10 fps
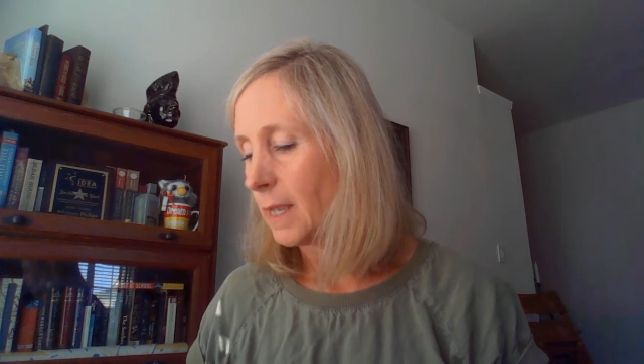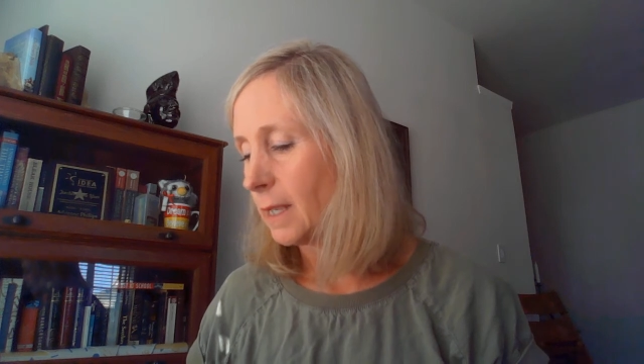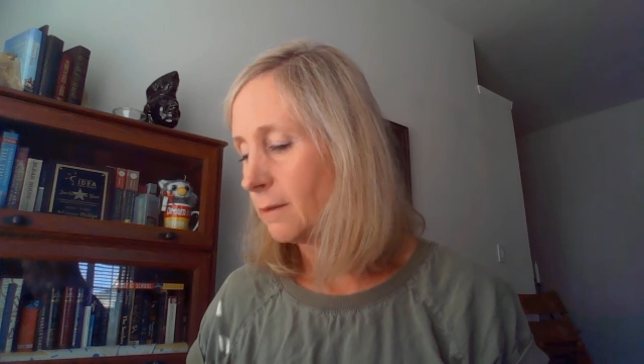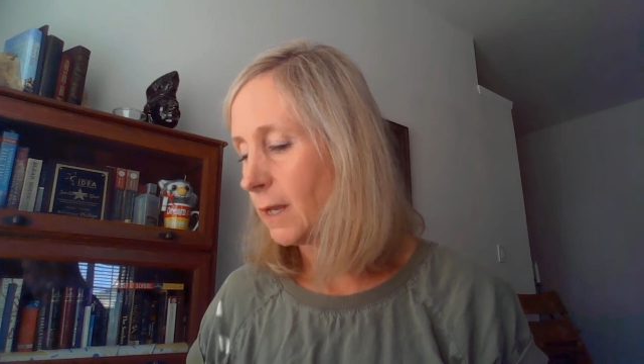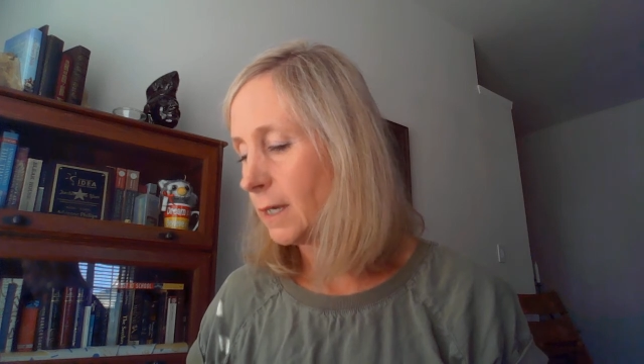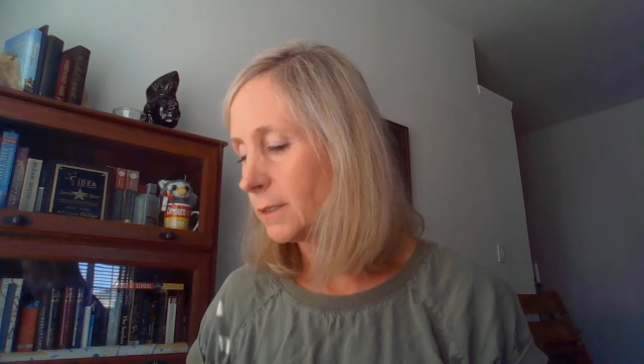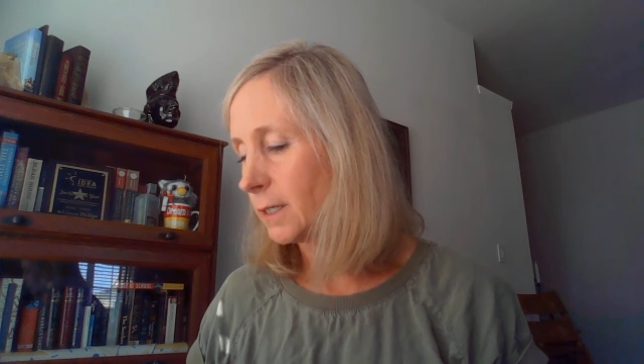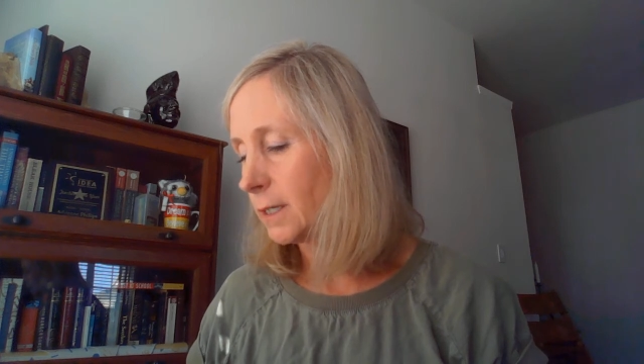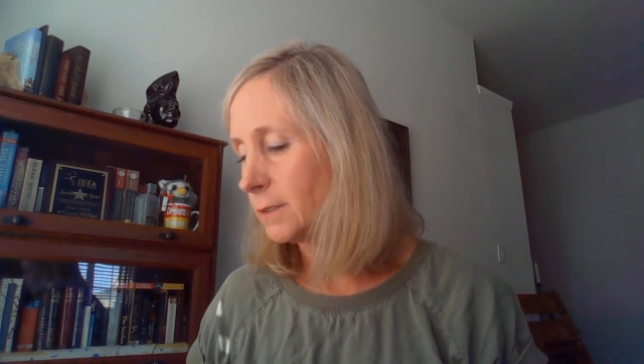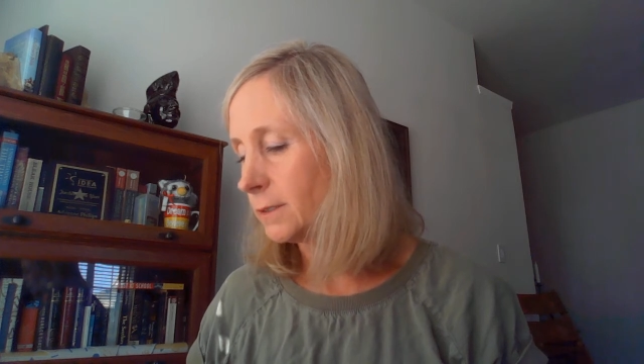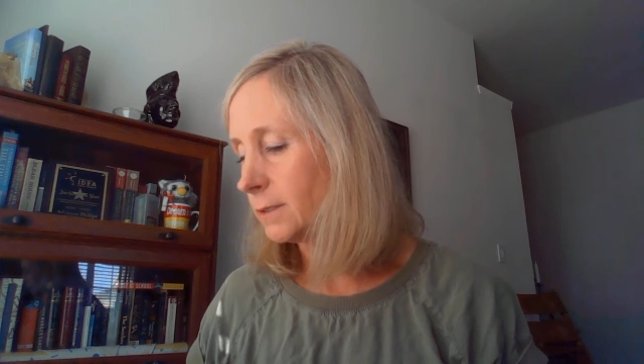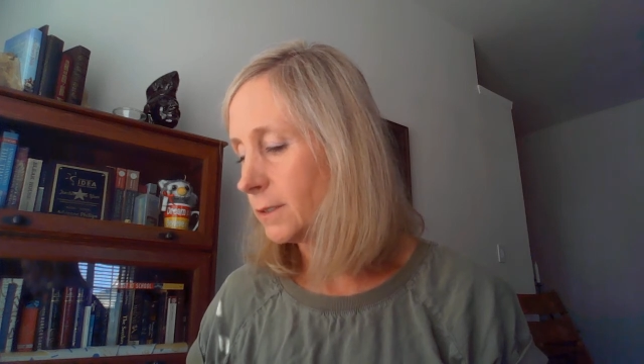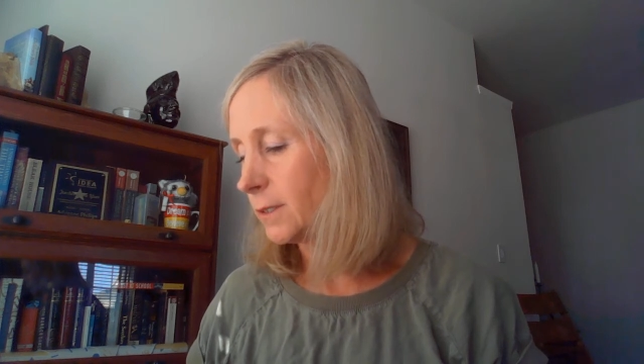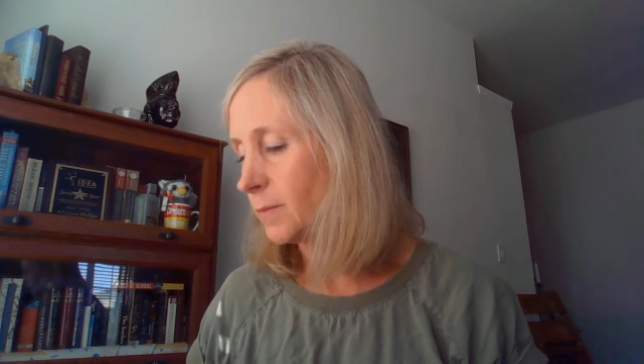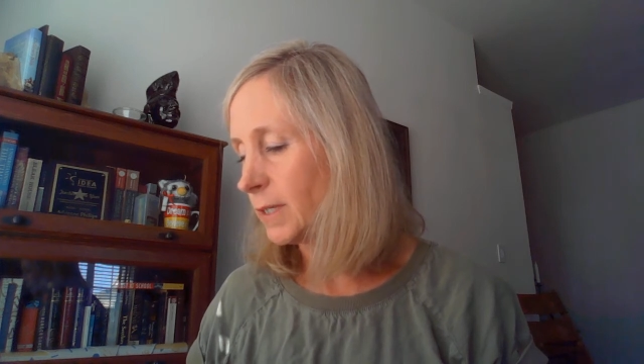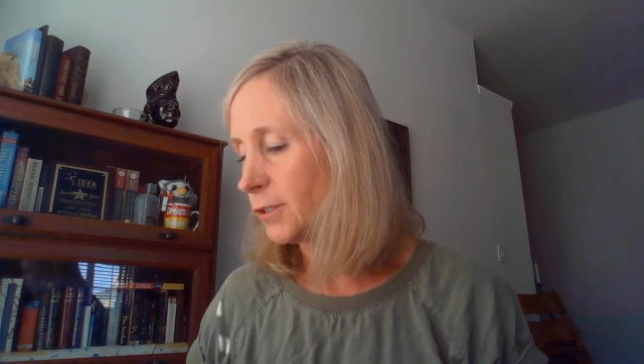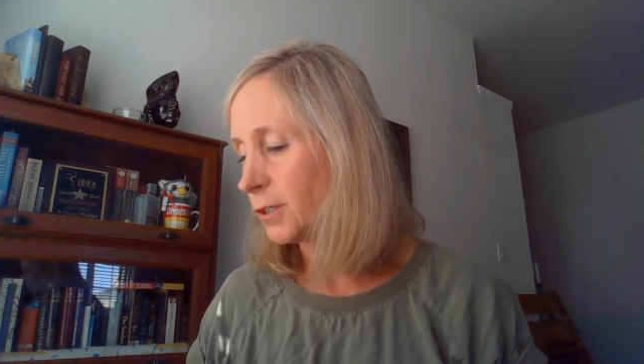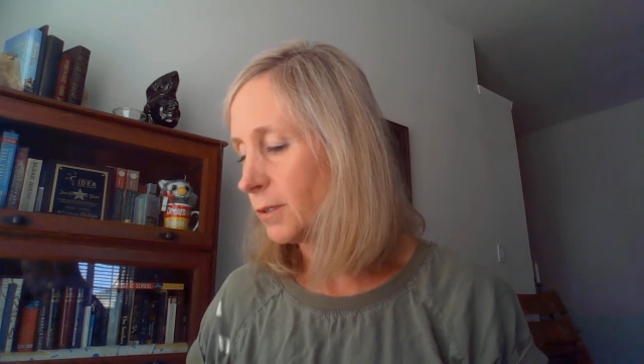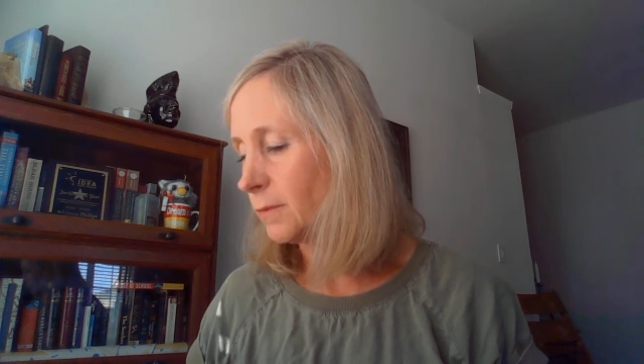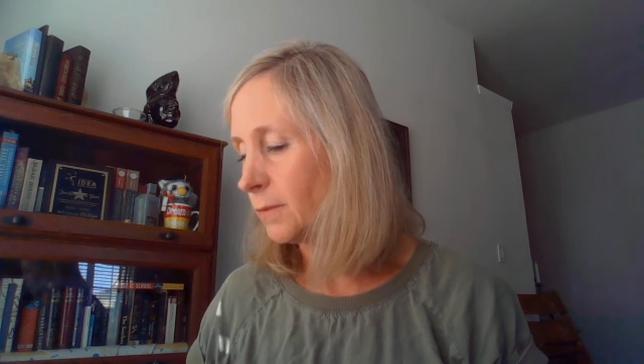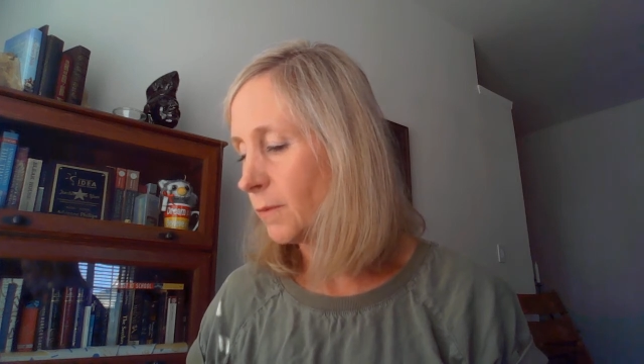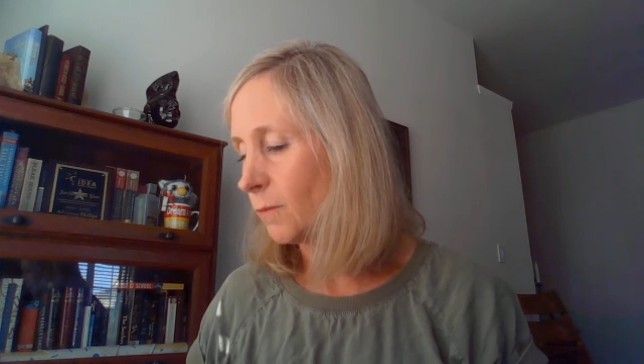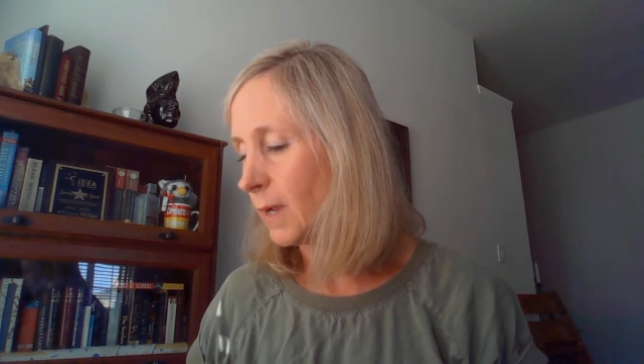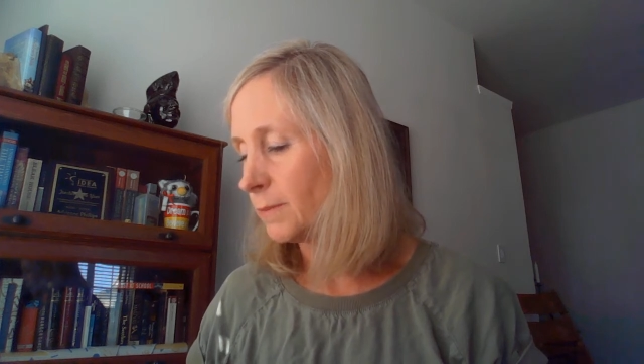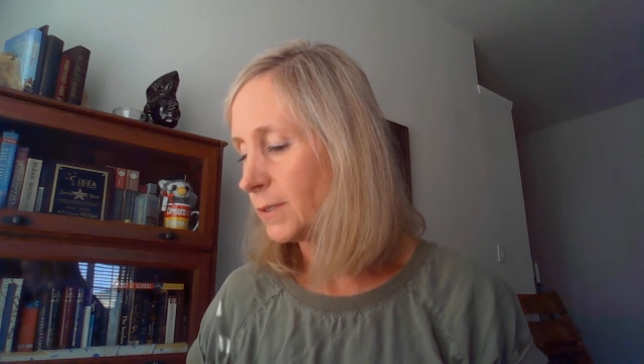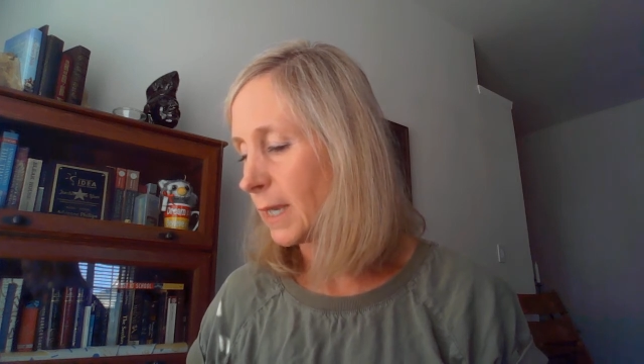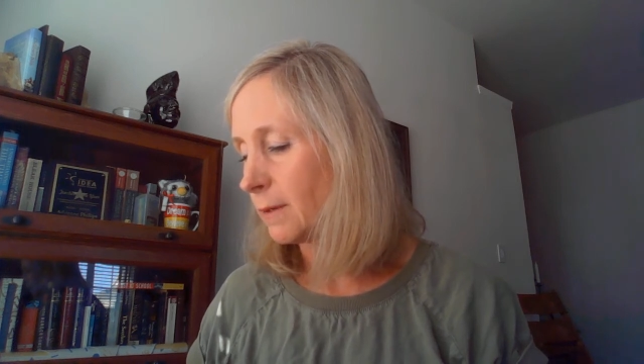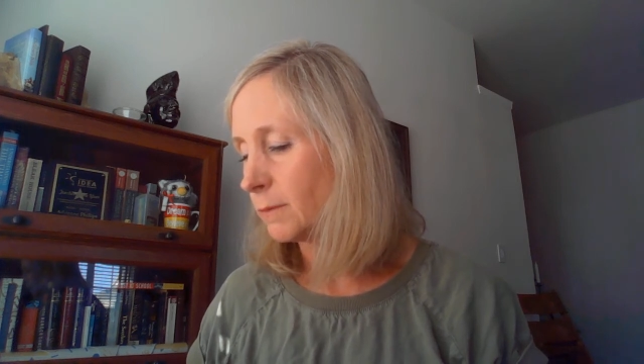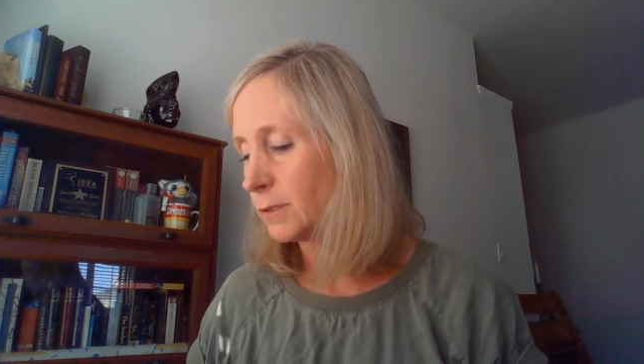He logged on to the Beecher website,